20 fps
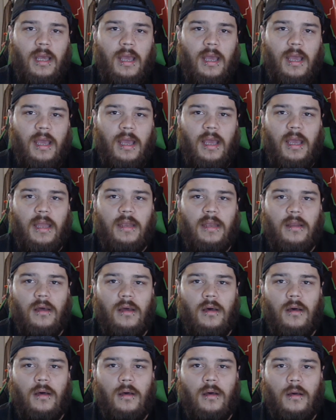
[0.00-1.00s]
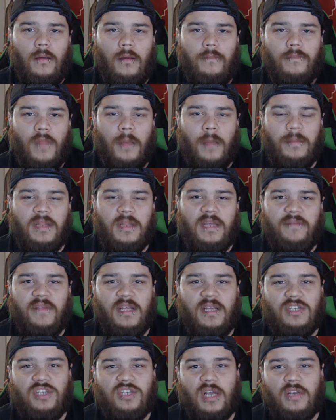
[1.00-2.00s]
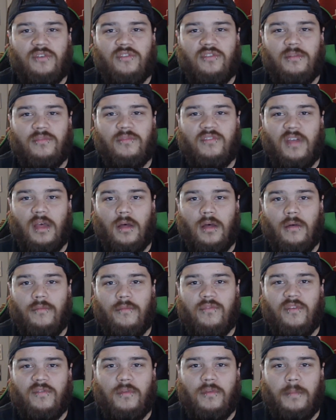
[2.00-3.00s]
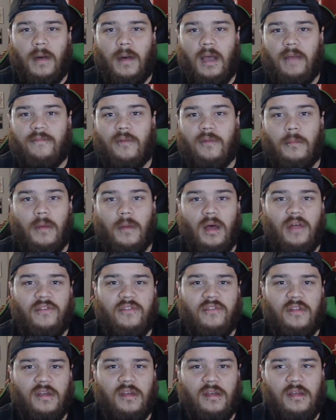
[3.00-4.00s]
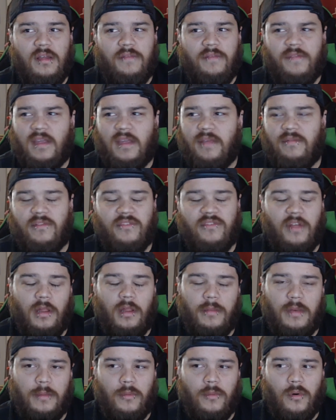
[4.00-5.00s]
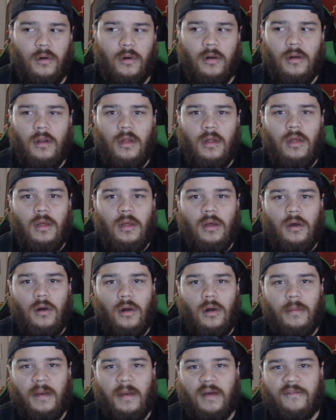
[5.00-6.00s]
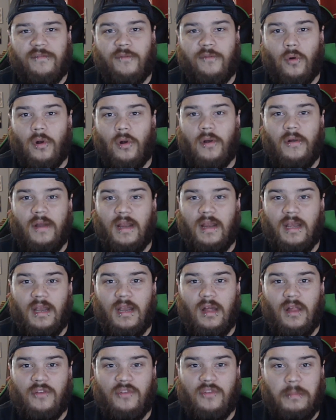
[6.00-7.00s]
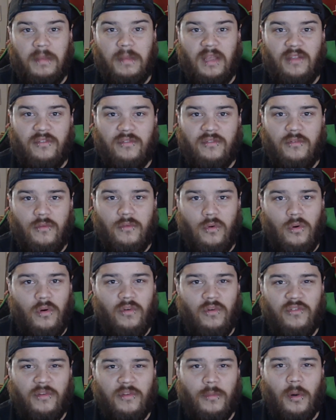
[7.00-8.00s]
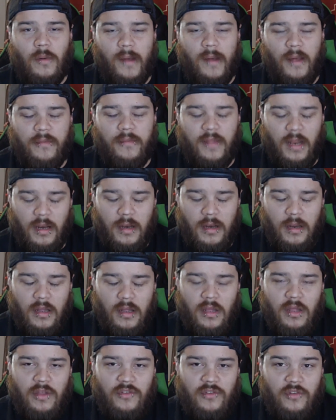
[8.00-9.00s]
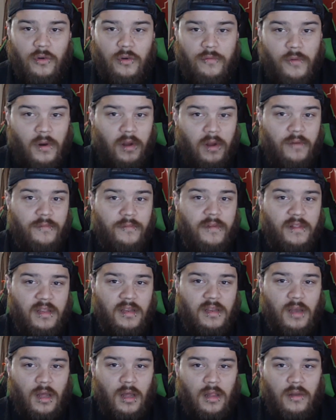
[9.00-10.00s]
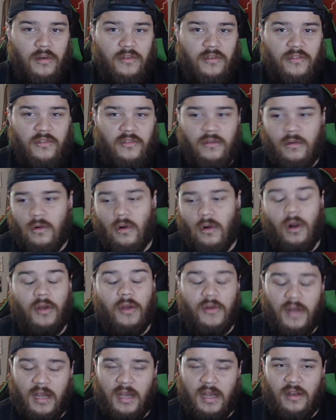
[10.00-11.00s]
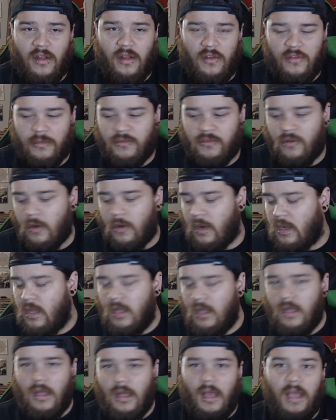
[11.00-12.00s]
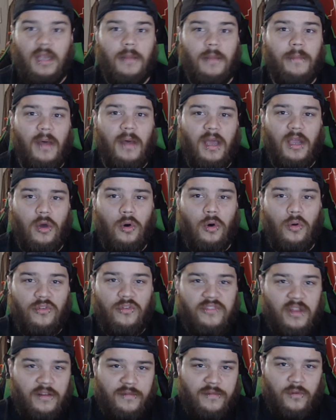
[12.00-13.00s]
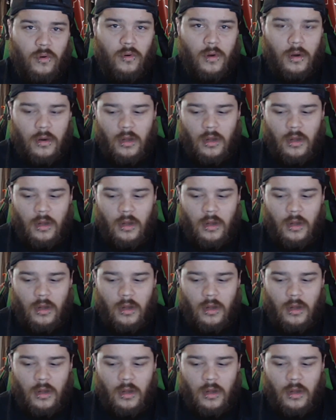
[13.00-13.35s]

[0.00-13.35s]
and I believe the injectors themselves, if you buy them from Mazda, if they even sell them anymore, are about $480 a piece, or somewhere around there. So for $150, or $180, I'm sorry, I ended up buying a whole set of 4.